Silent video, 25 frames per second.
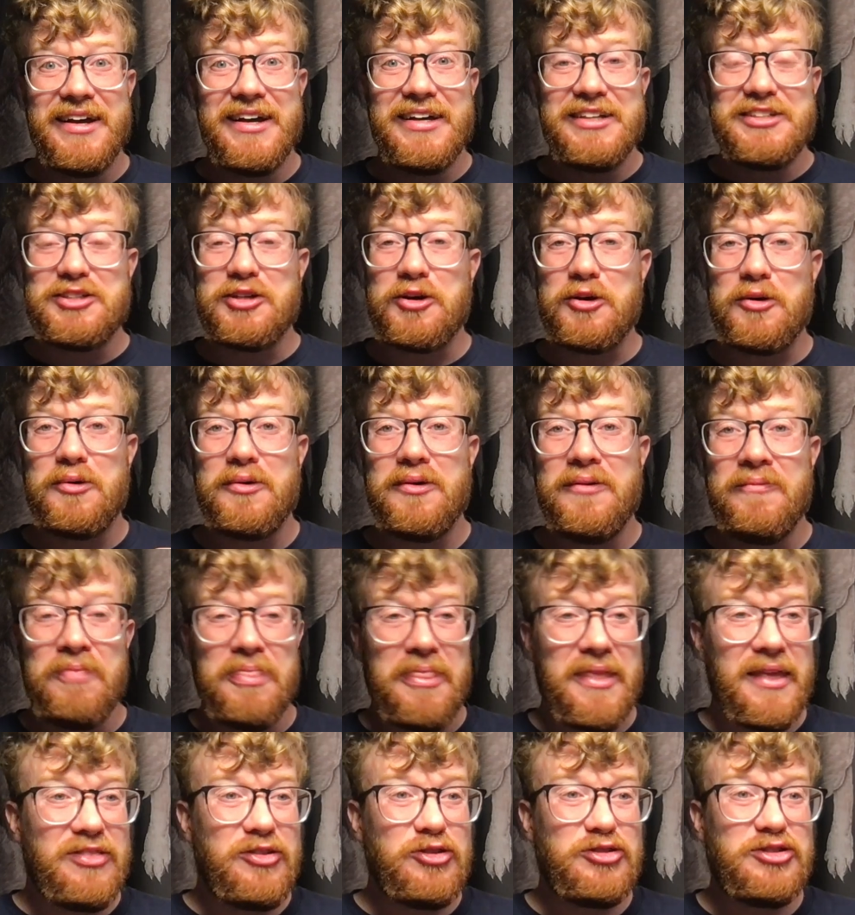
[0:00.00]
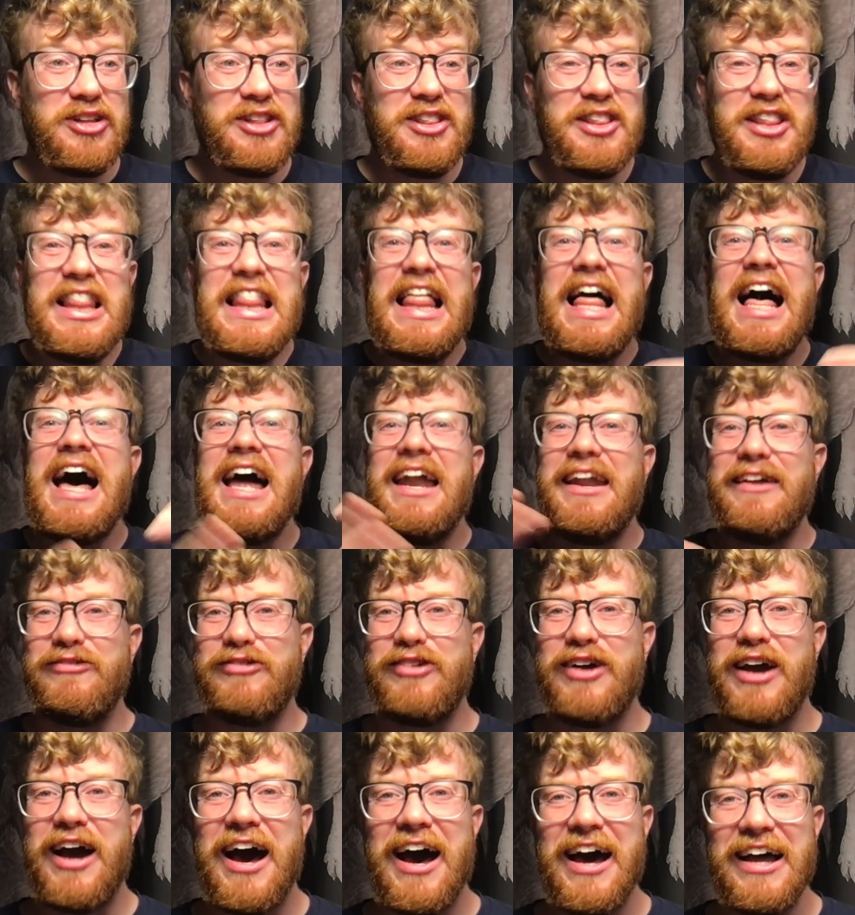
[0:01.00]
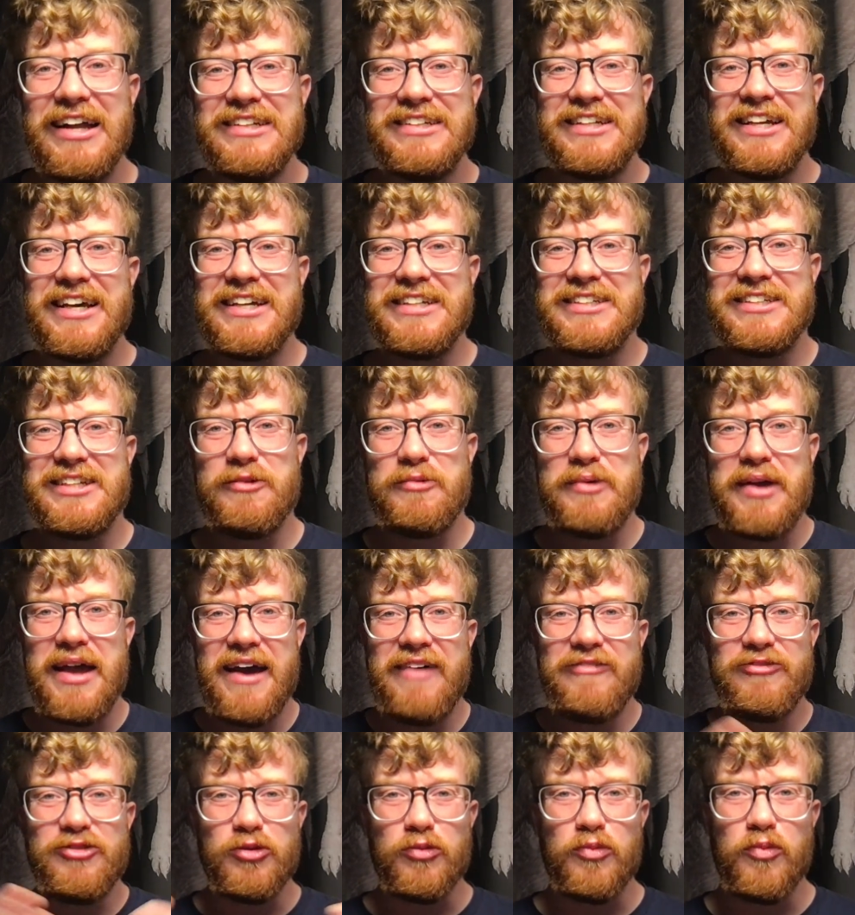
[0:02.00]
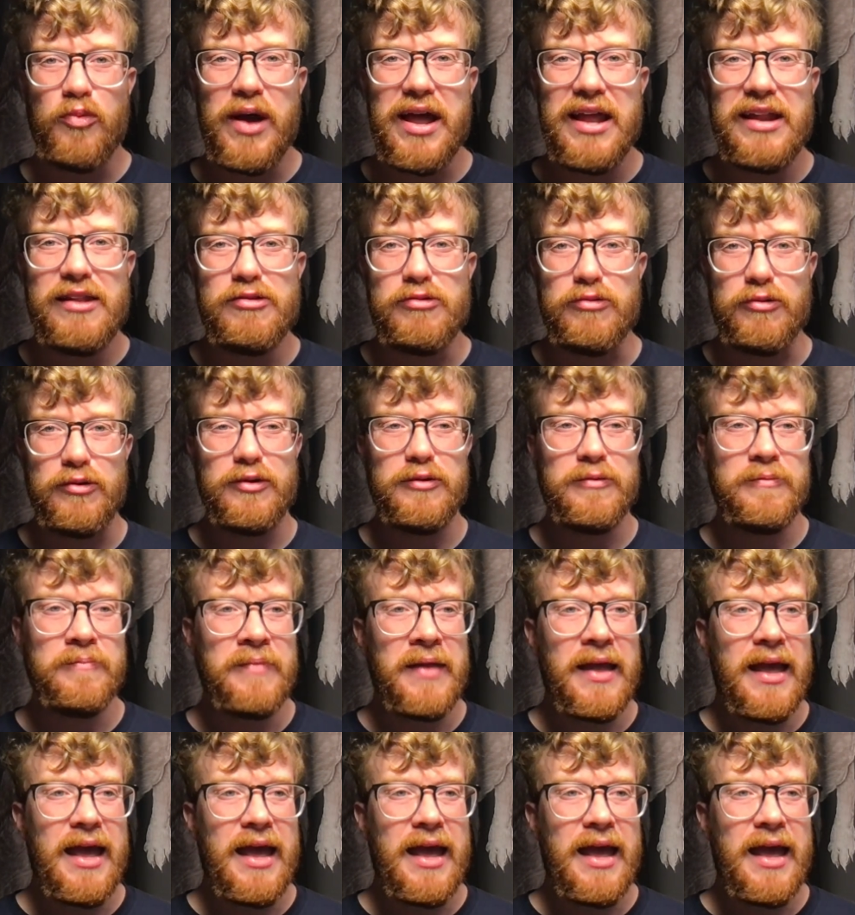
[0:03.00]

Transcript: So there's a lot of context that we have to wade through,